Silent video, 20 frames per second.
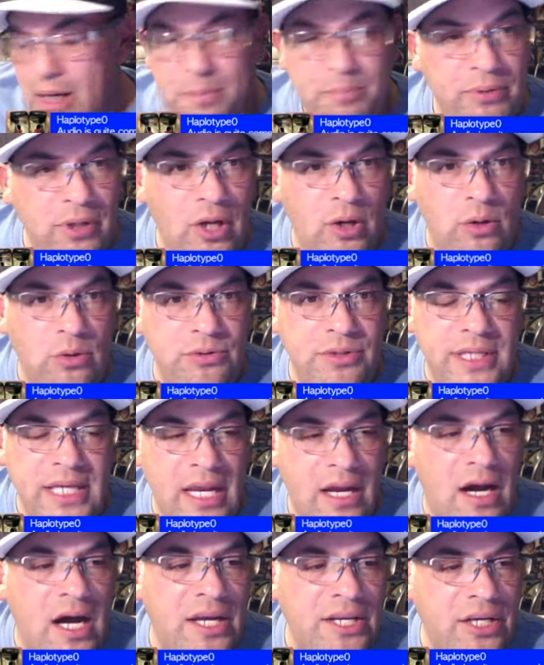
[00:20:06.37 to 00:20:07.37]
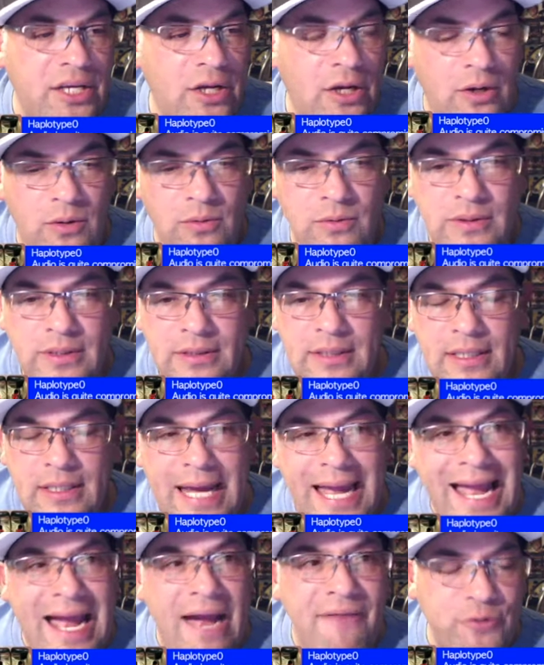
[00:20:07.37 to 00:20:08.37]
so you can hear everything clear.
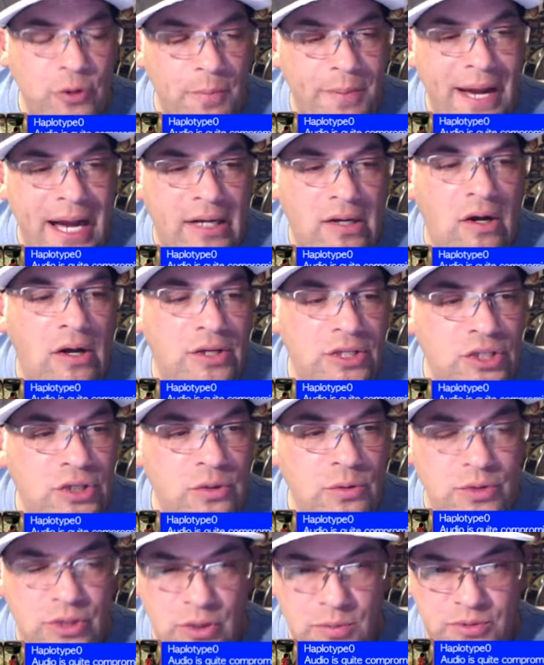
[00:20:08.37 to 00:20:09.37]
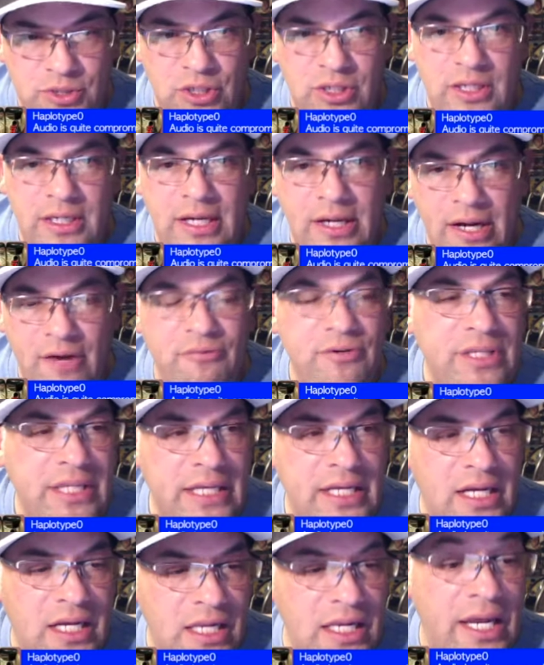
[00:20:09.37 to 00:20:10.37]
But unfortunately, right now is
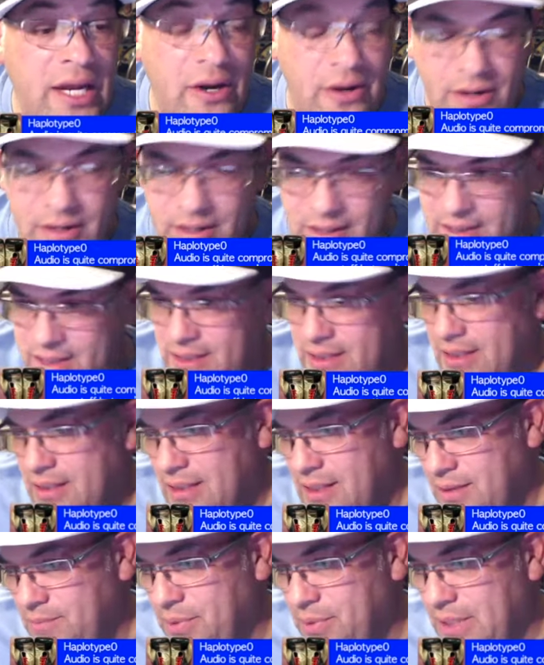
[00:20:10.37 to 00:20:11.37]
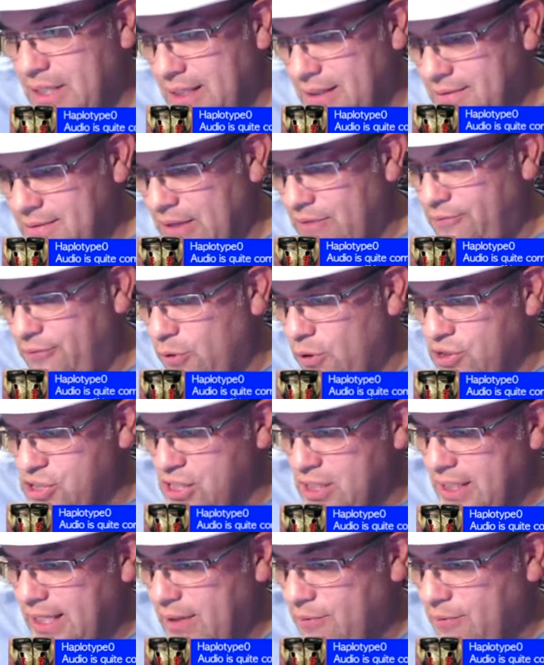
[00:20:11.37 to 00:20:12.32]
what all I could do because um, I can't